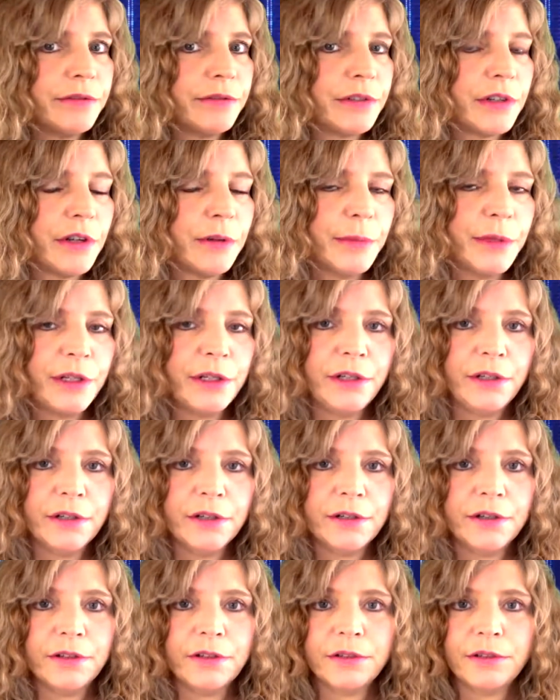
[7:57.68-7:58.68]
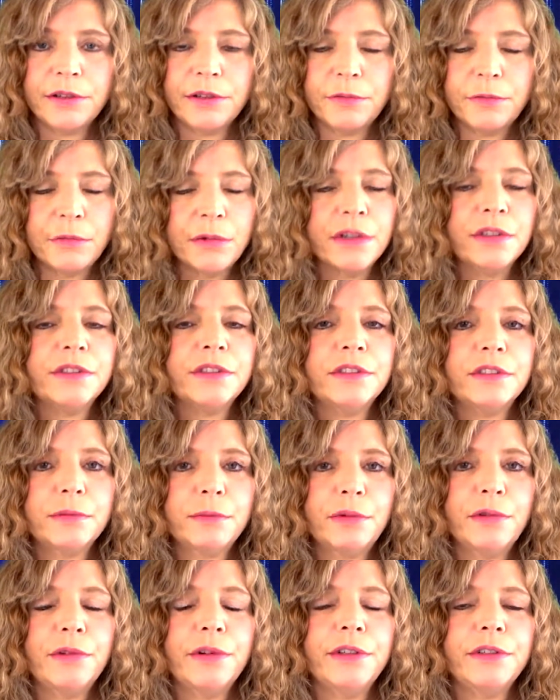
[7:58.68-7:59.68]
of coming here. It wasn't the
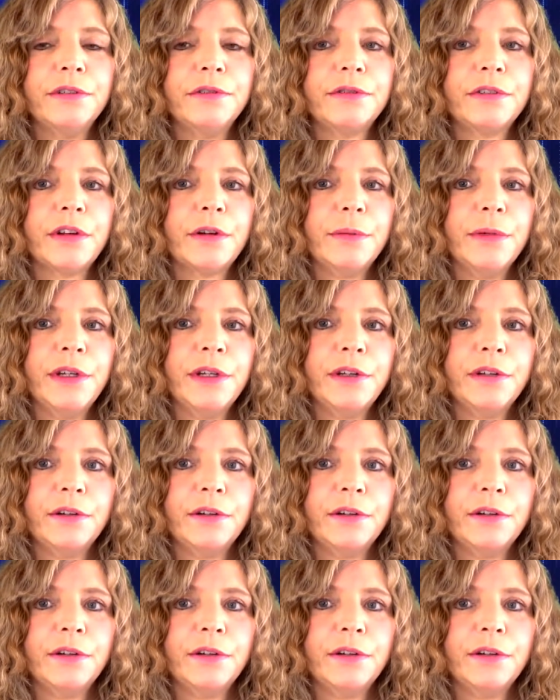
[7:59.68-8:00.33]
point of coming